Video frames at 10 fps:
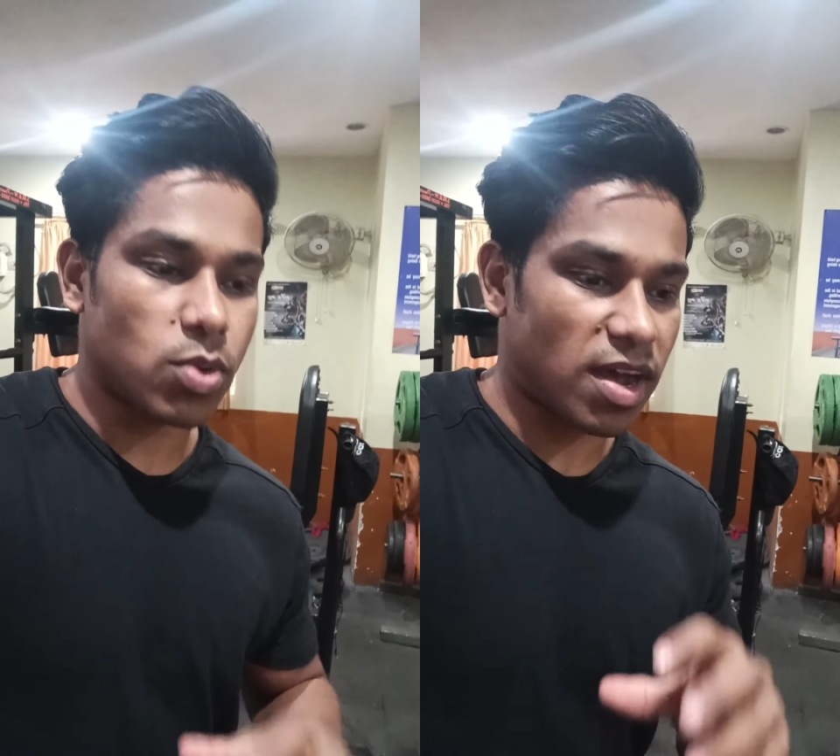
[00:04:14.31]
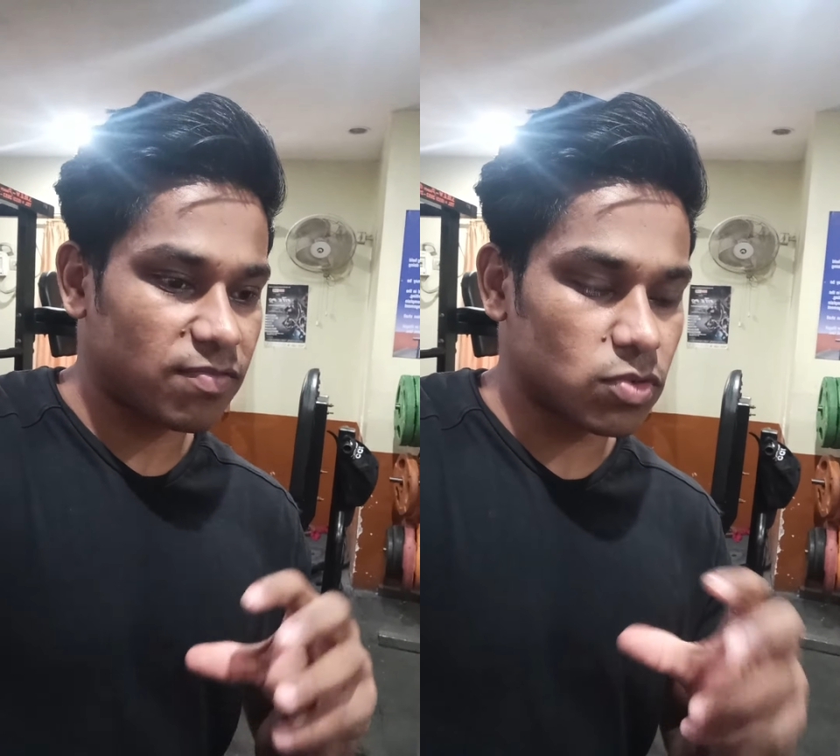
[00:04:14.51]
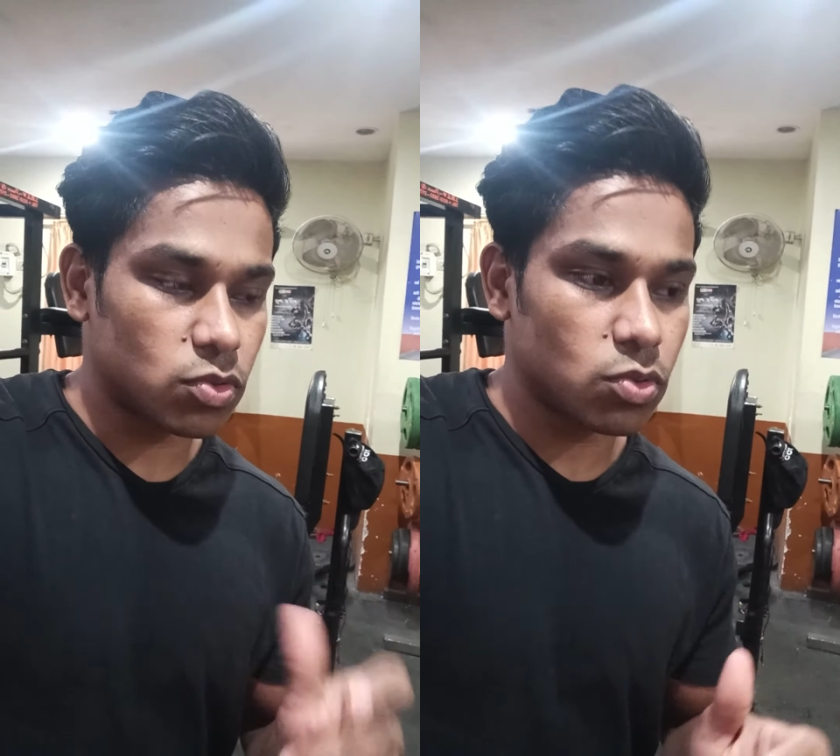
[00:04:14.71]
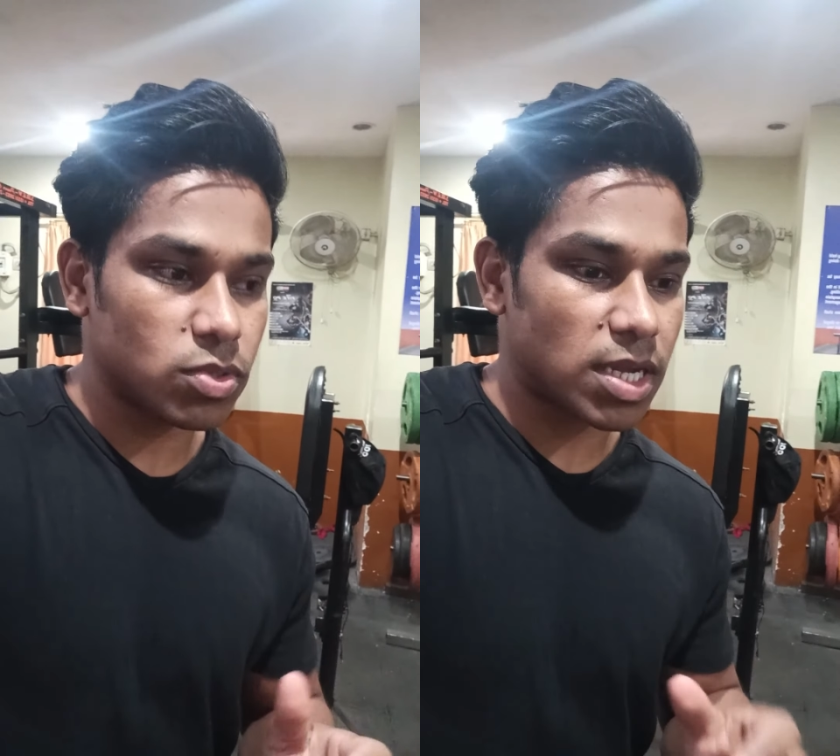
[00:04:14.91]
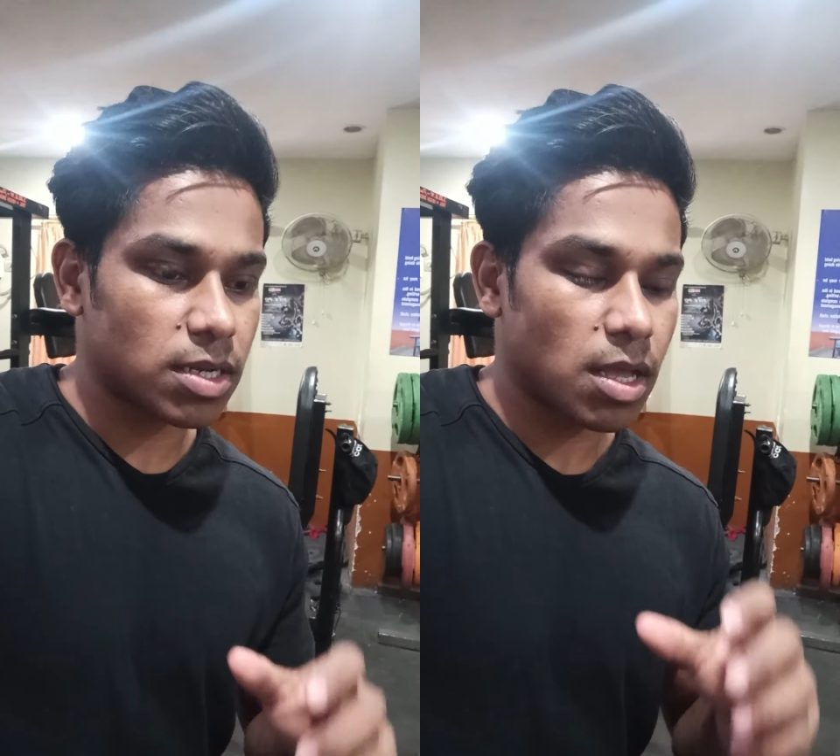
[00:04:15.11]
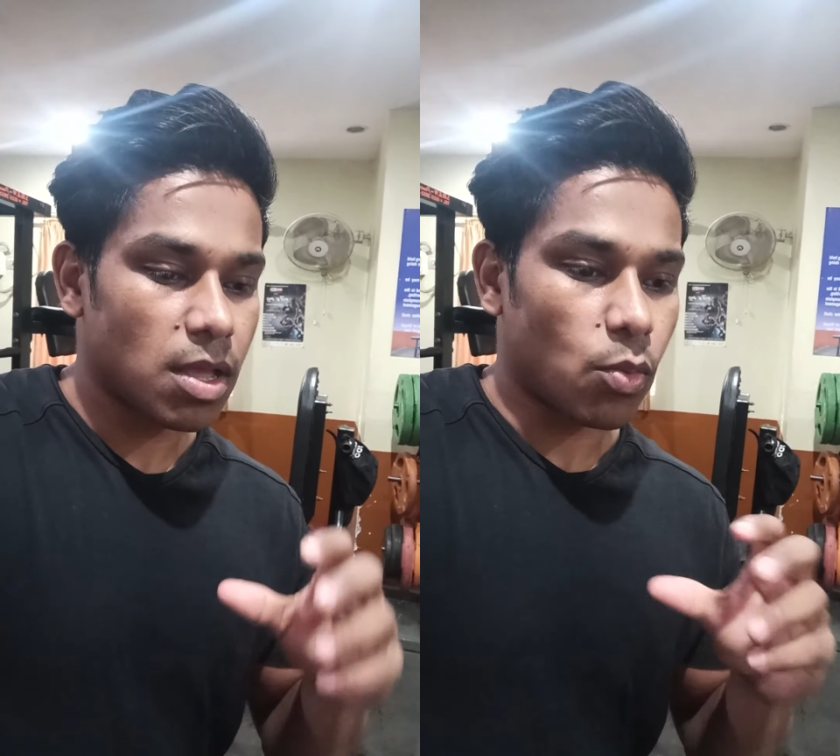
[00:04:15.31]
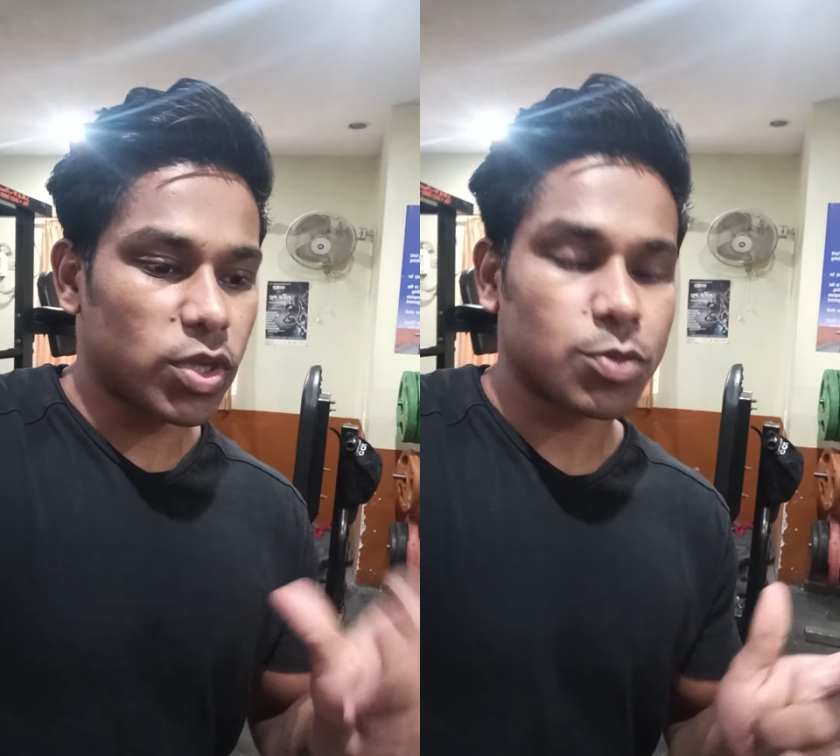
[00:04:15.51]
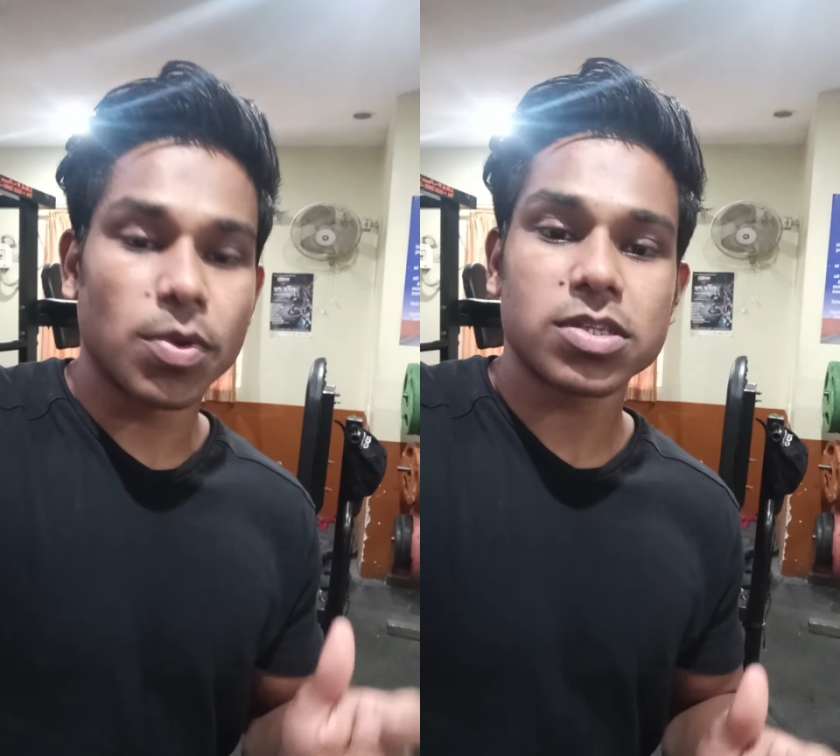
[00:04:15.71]
you have to know that
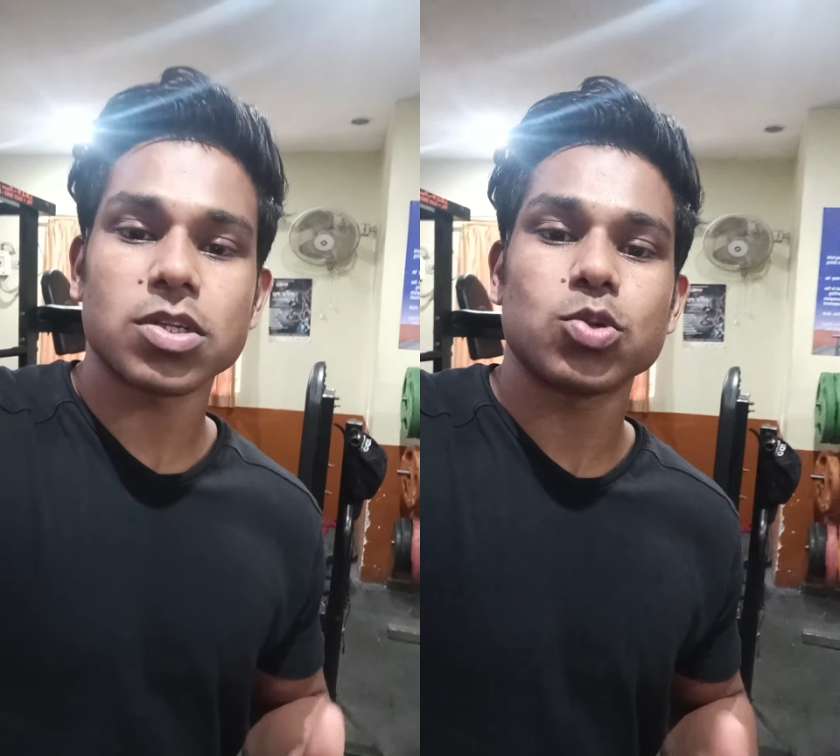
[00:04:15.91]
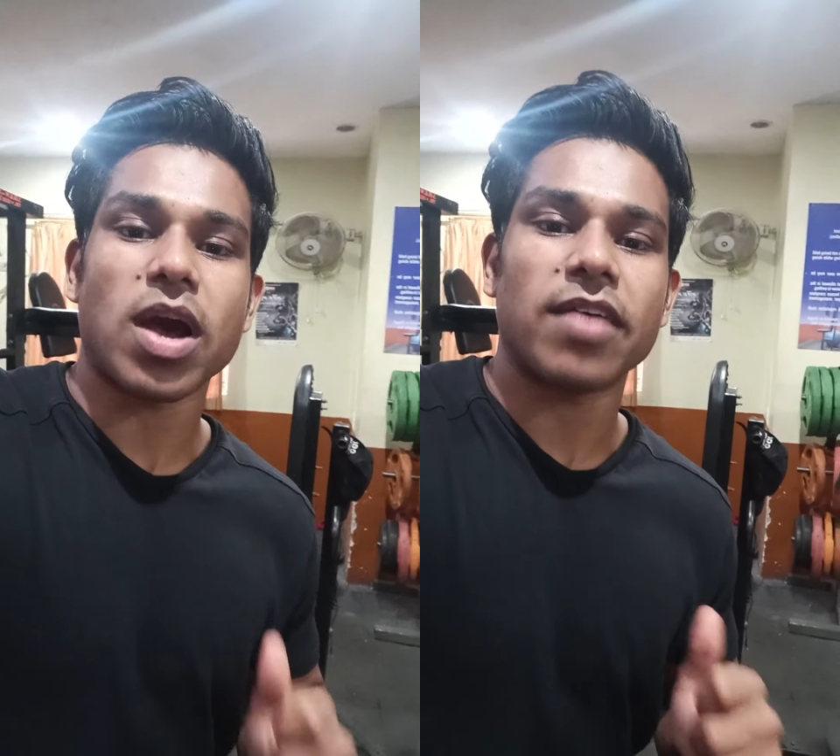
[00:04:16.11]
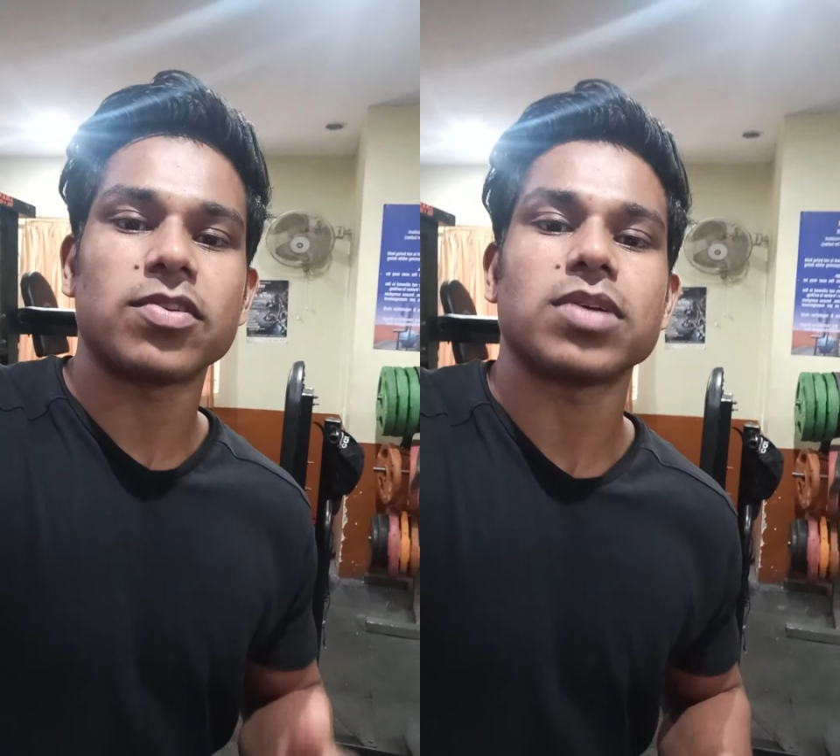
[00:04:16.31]
which muscles you have